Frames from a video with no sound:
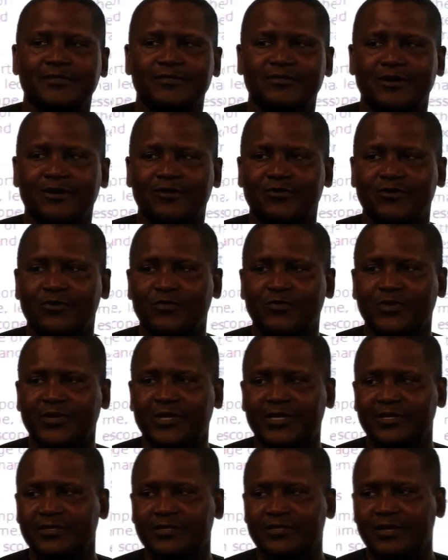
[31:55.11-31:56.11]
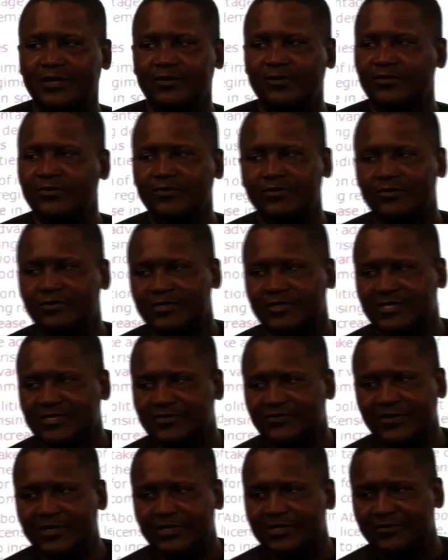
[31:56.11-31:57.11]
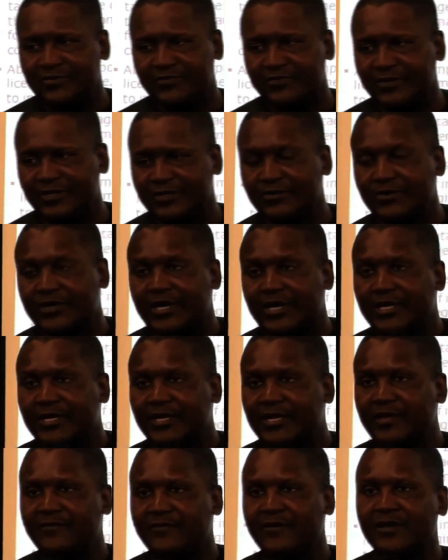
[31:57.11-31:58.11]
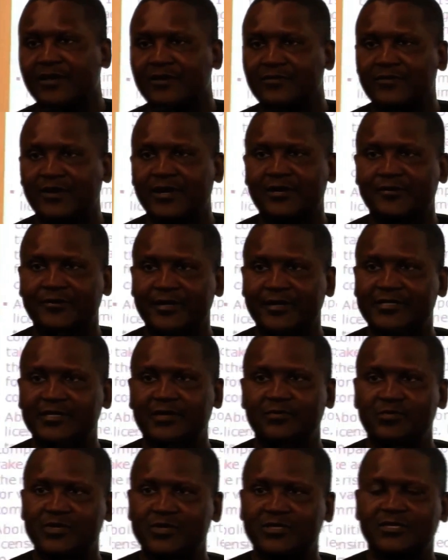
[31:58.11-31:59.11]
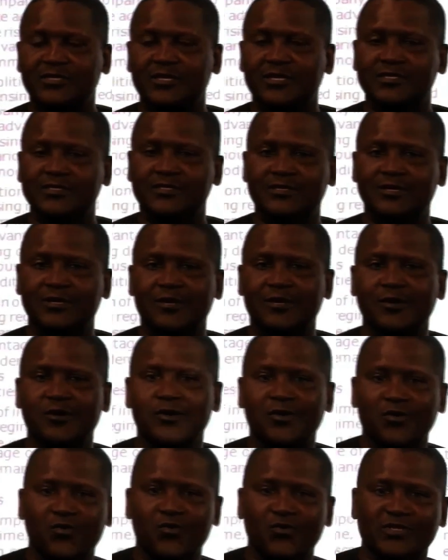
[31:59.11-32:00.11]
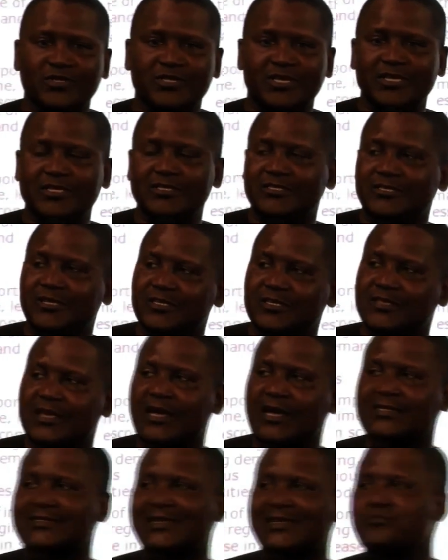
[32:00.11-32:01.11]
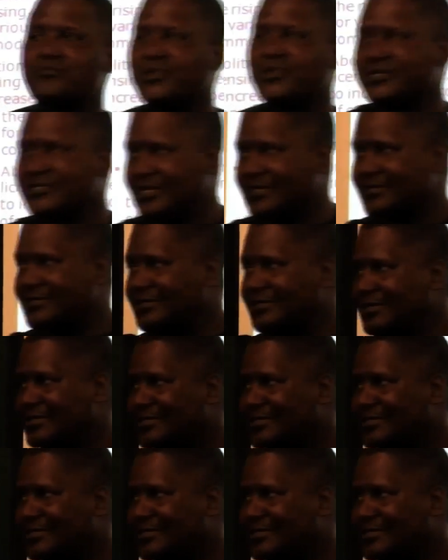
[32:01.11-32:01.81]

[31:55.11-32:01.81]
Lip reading: they are complaining that no, it's very difficult. You can never ever create a business with interest at 10%.